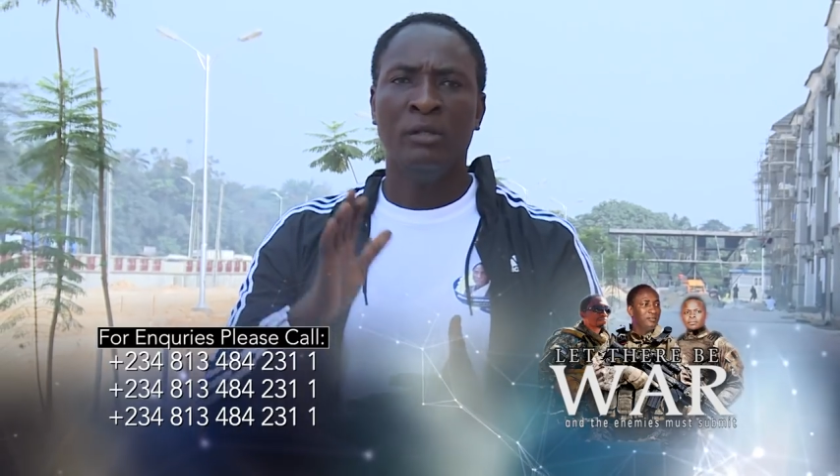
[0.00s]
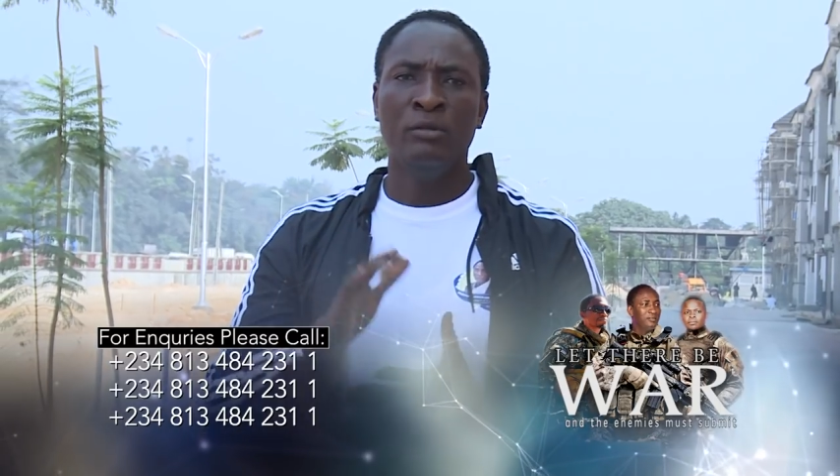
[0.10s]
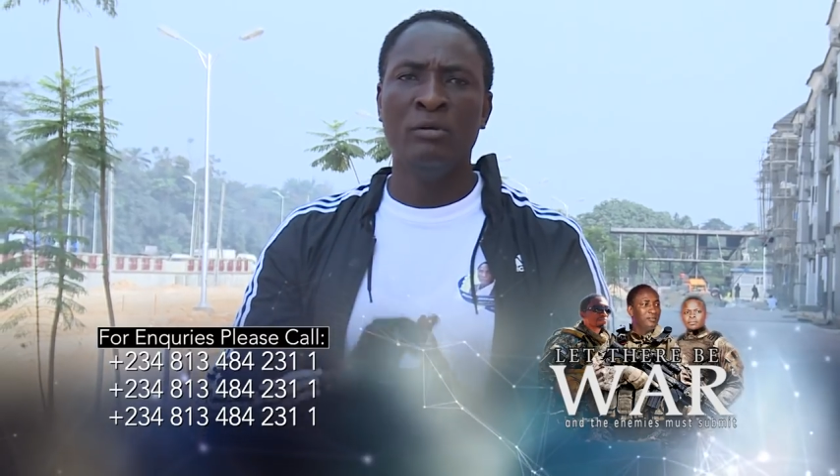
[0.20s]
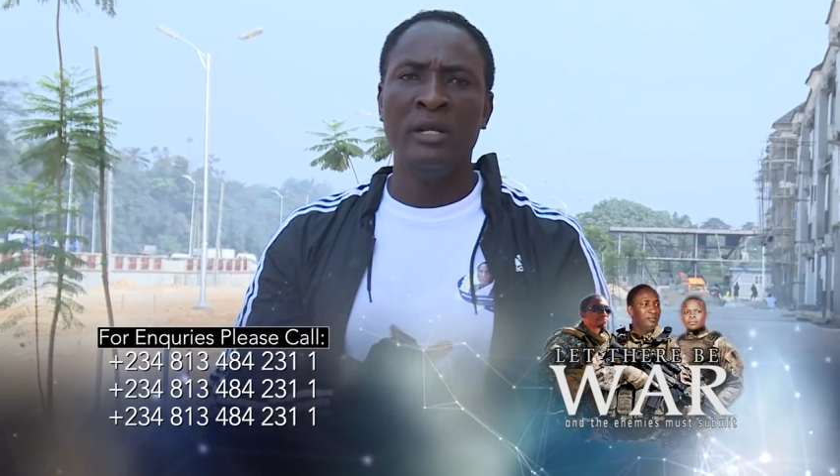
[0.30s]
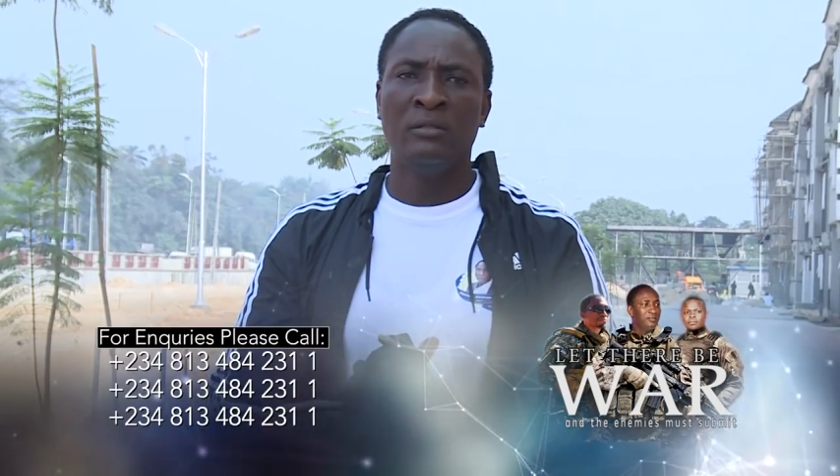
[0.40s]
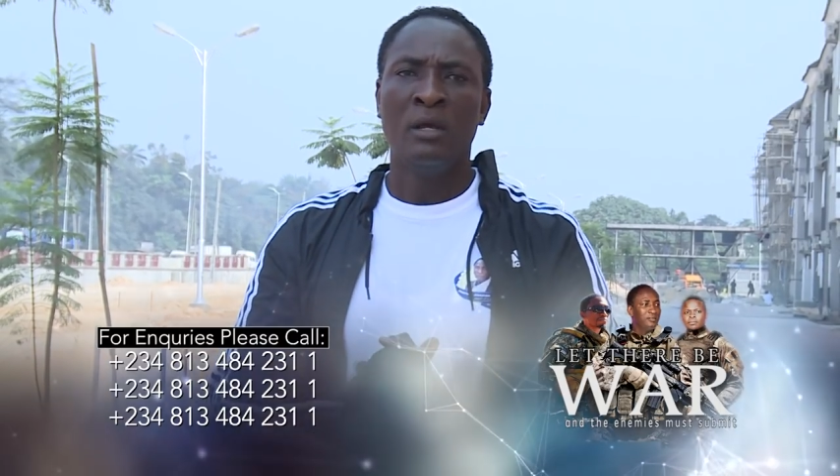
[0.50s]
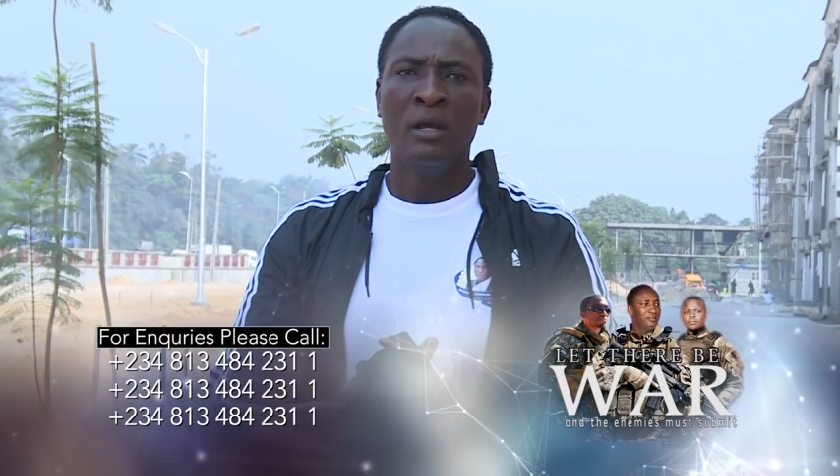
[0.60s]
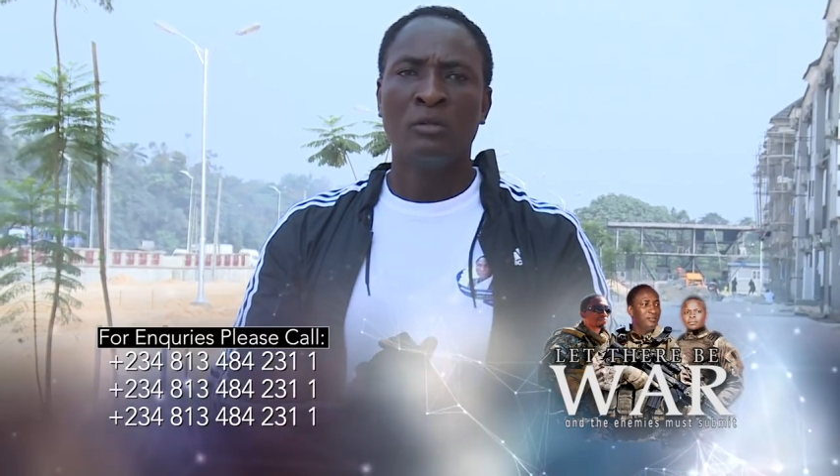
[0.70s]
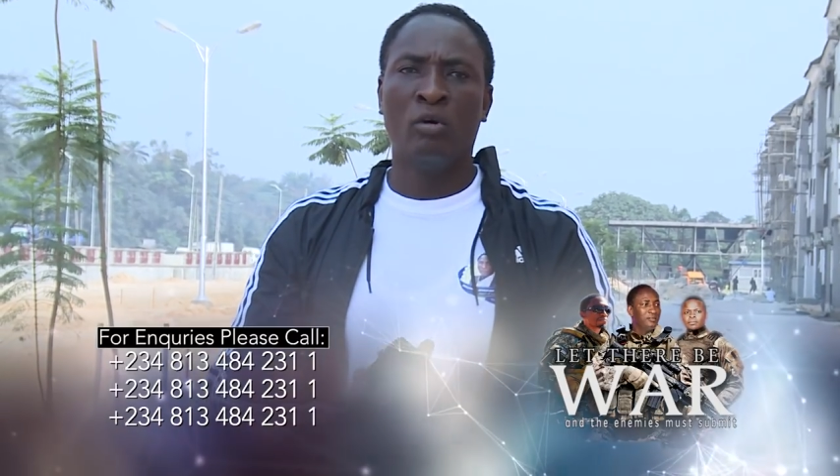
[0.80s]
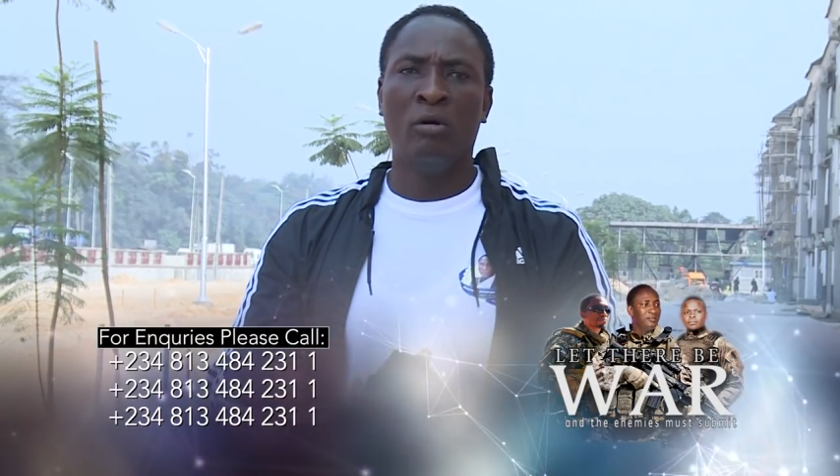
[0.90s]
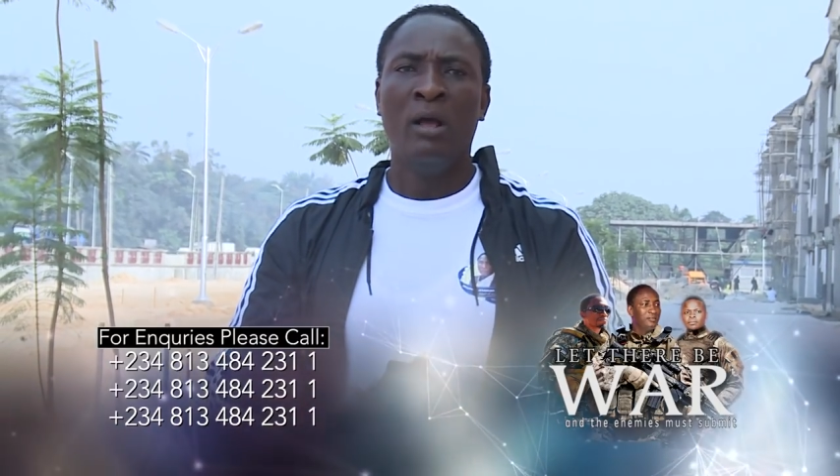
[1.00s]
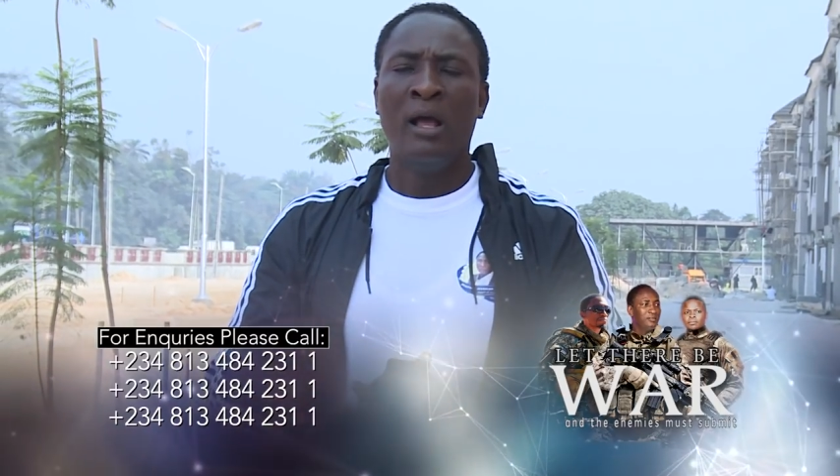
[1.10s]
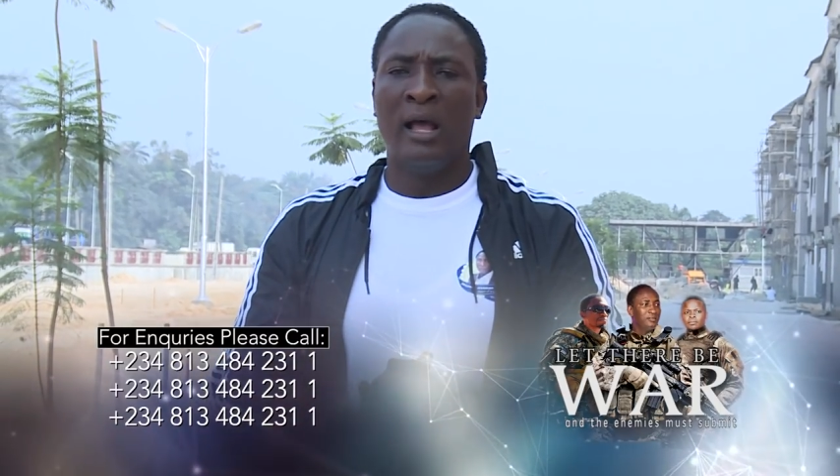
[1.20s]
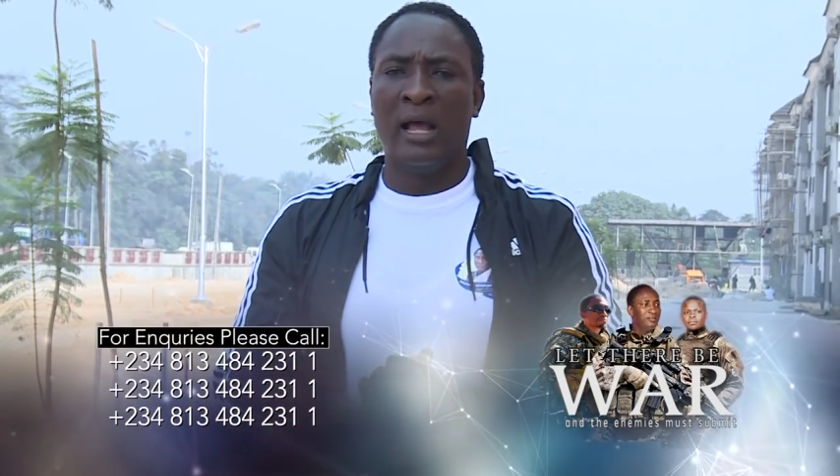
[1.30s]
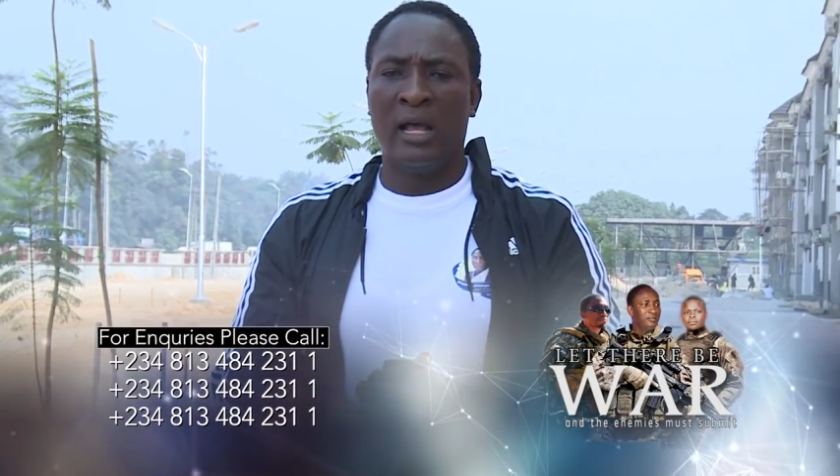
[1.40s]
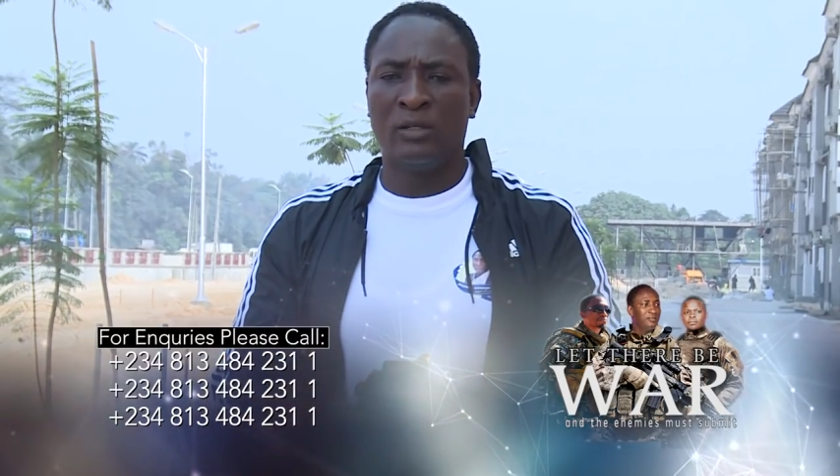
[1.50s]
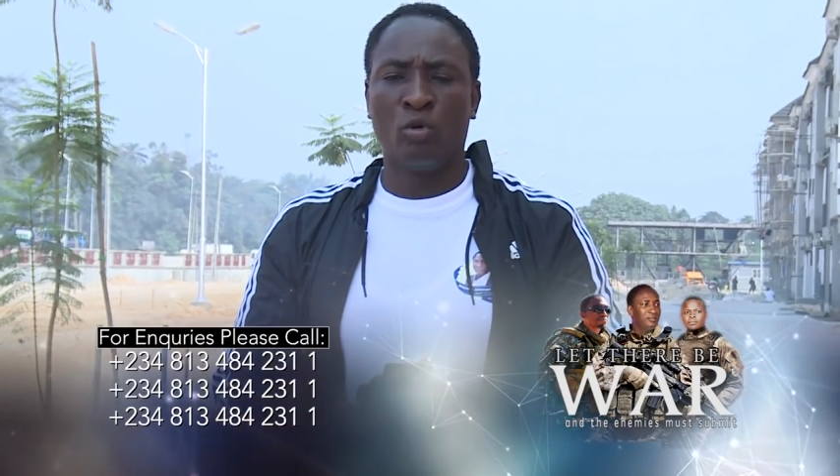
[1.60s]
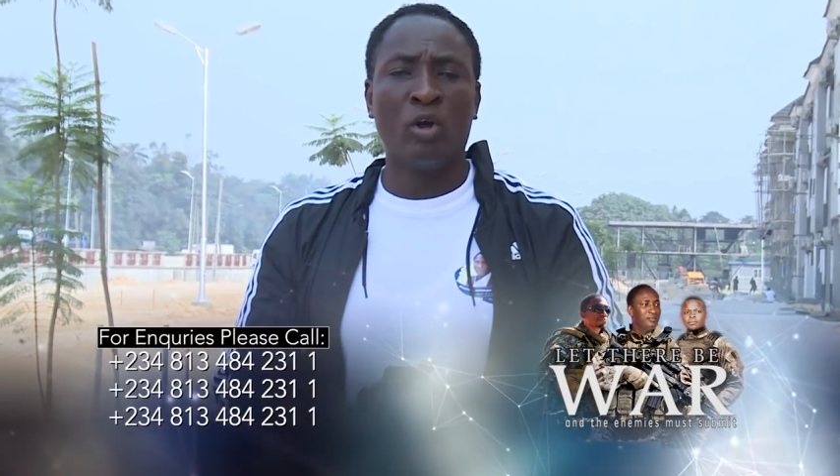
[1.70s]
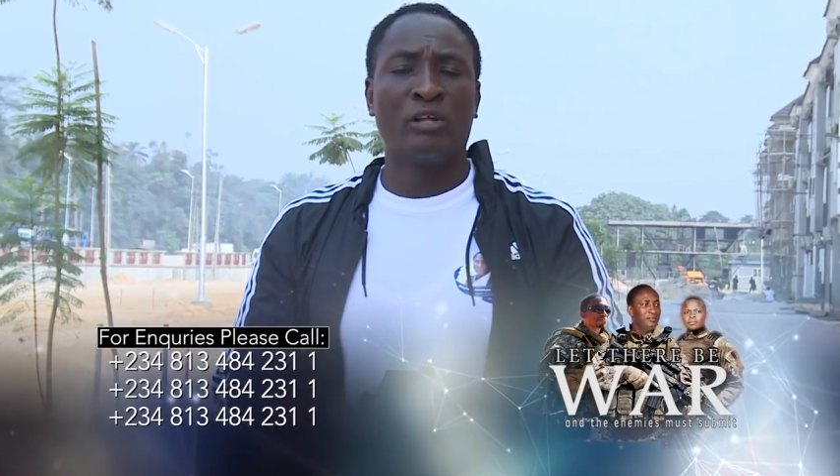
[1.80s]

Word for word: You need to go